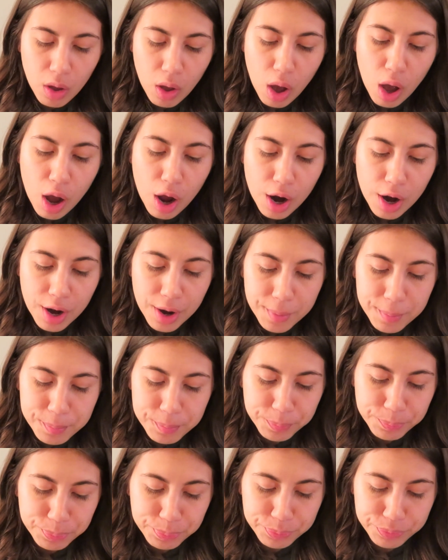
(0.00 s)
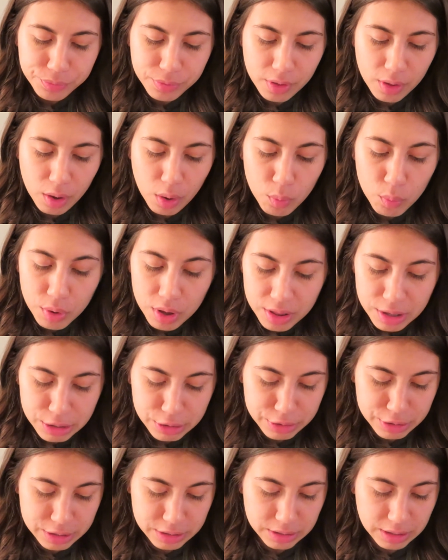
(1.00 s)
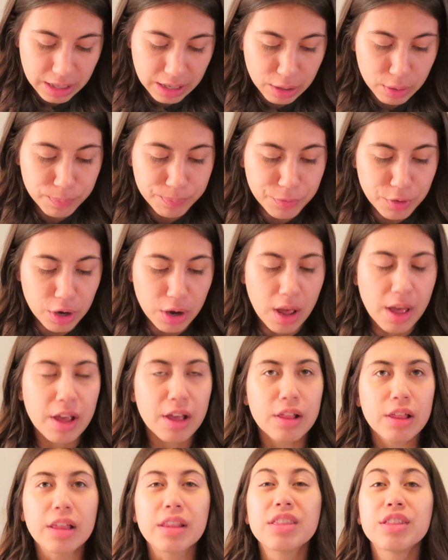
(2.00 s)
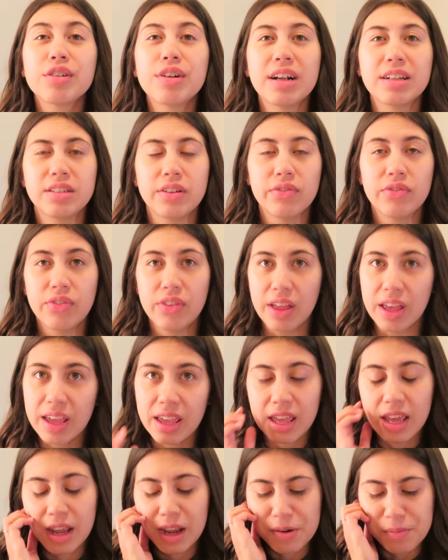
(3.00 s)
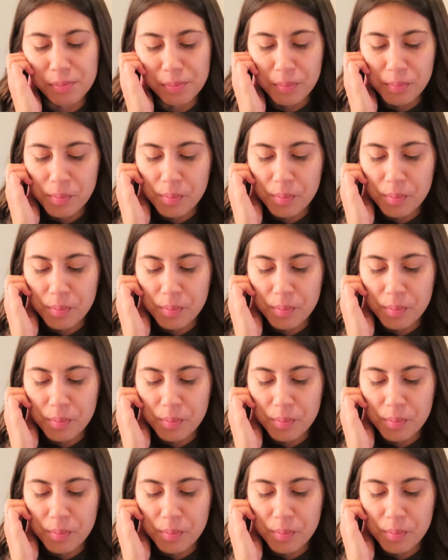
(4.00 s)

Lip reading: are really crisp, like they're nice and flaky.